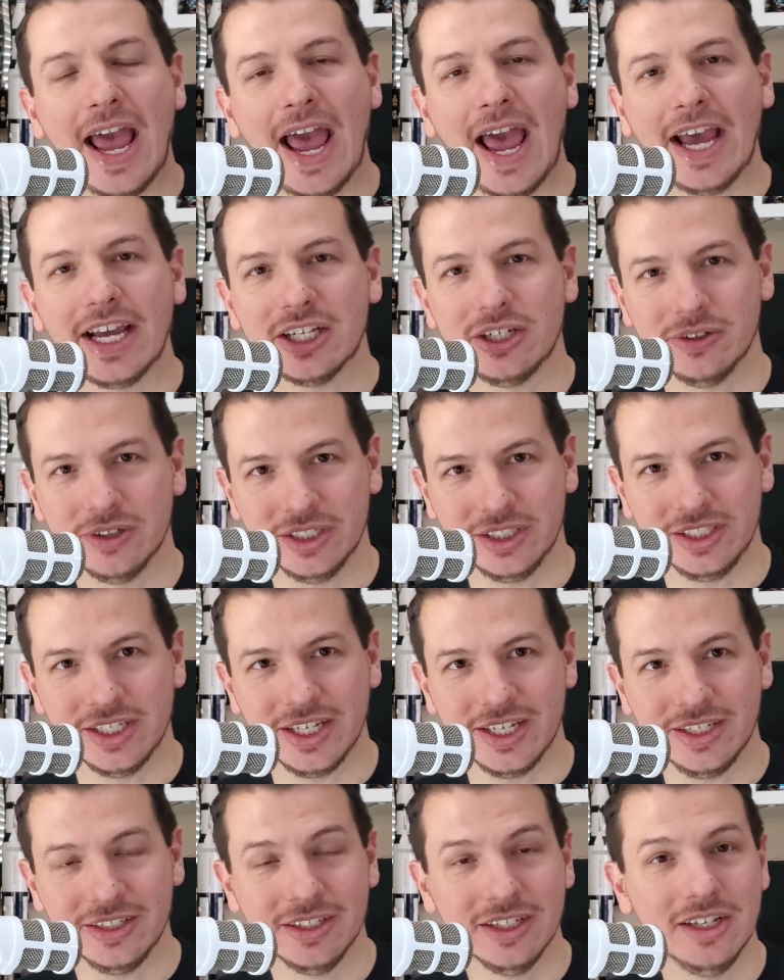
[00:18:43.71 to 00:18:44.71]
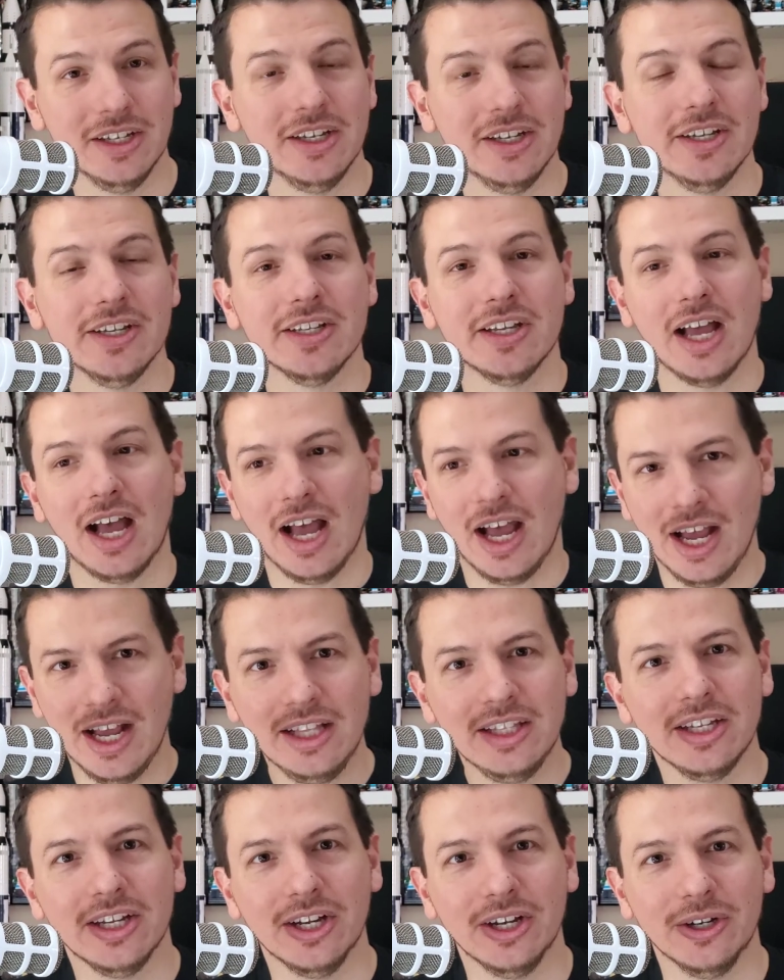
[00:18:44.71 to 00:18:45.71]
accurately.
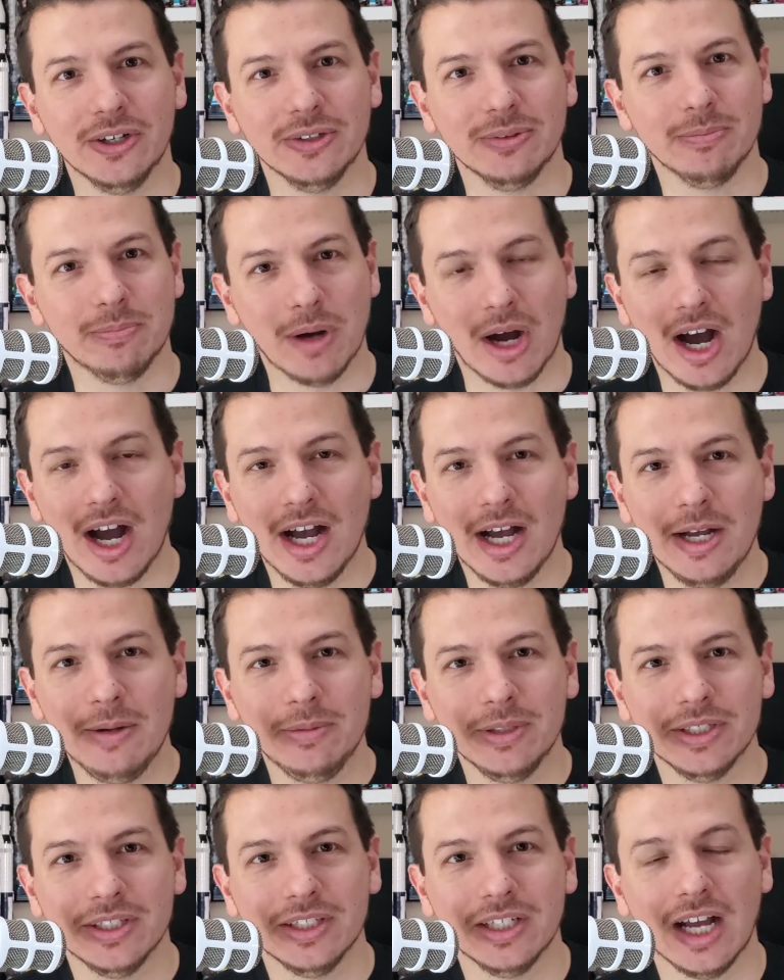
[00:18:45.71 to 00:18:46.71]
Hello, Bob.